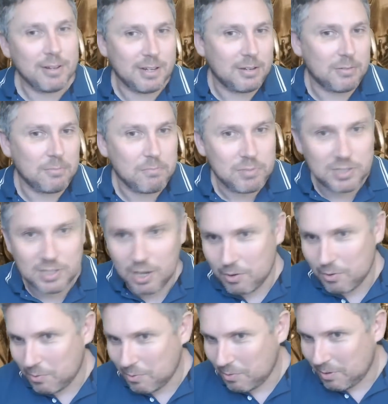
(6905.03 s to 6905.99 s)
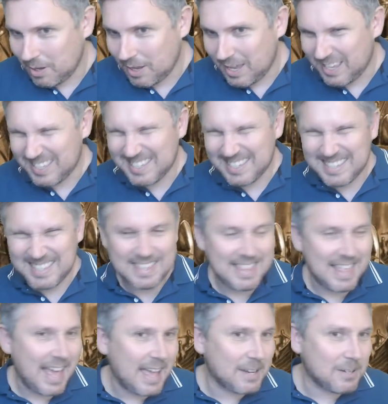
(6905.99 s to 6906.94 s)
did. So, is
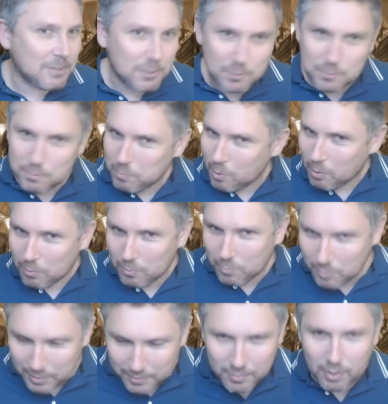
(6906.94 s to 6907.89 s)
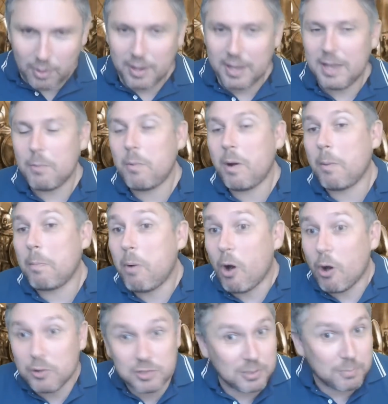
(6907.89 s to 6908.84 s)
that what we've got here? Well,
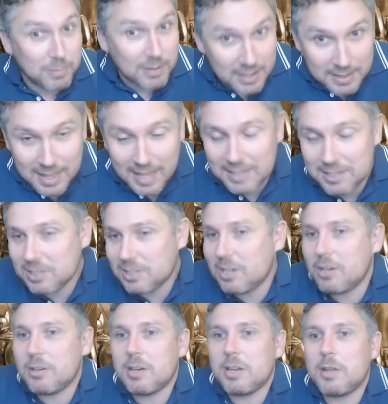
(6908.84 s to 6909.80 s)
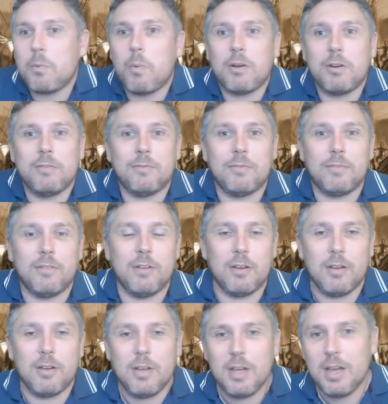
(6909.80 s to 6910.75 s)
possibly. That's certainly one of
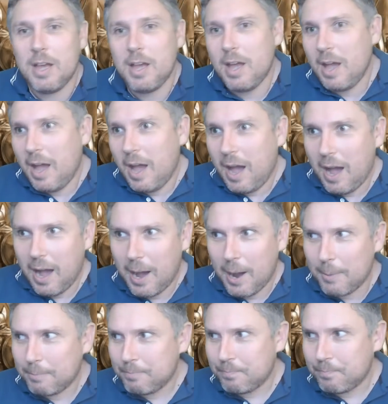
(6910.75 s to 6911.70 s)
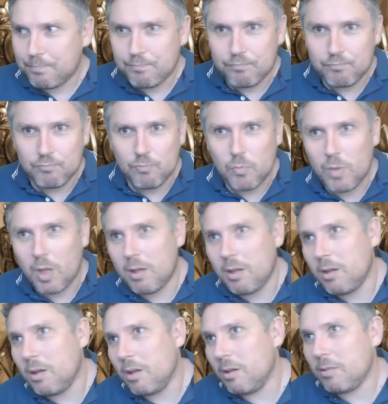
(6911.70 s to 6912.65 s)
the um,
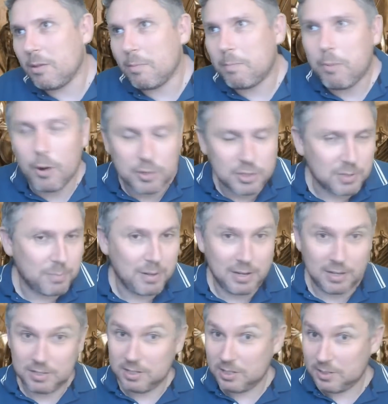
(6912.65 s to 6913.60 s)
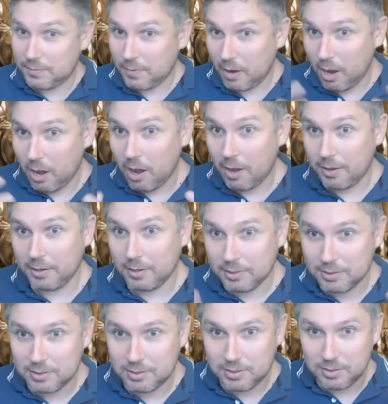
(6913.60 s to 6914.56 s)
uh, the possibilities for
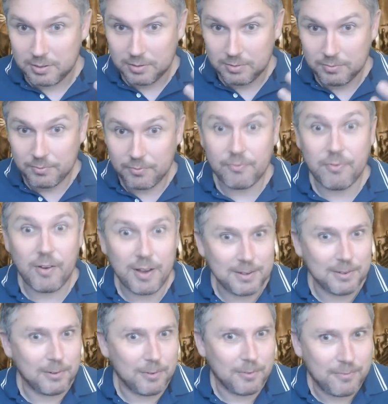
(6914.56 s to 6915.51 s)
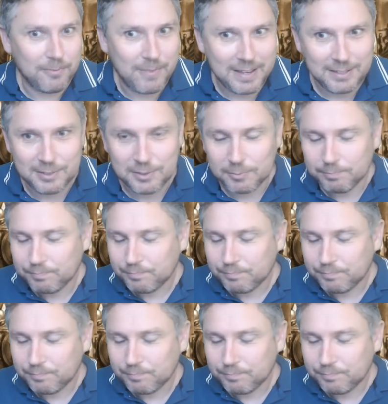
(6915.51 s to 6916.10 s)
Arya's final fate.